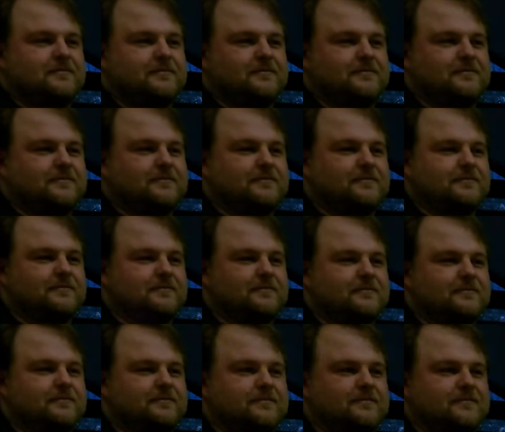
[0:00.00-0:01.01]

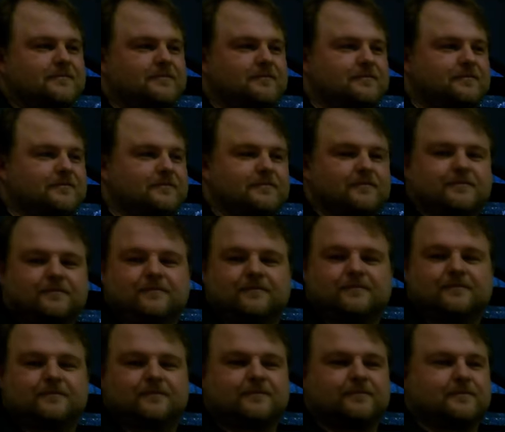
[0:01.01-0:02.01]

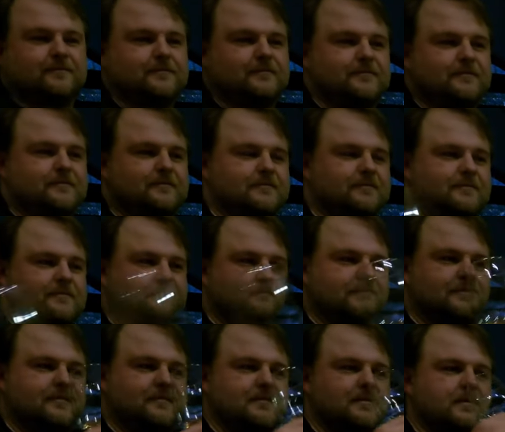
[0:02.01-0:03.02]

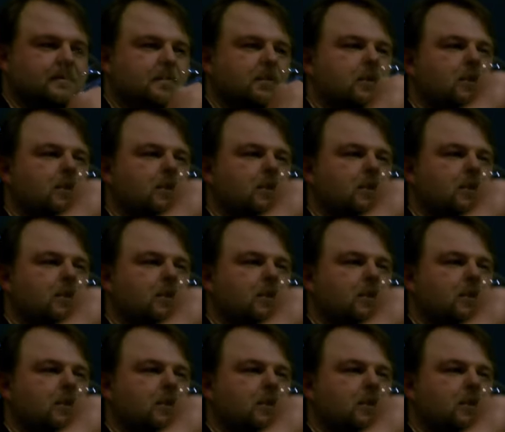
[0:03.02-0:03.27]
The person shown says nothing.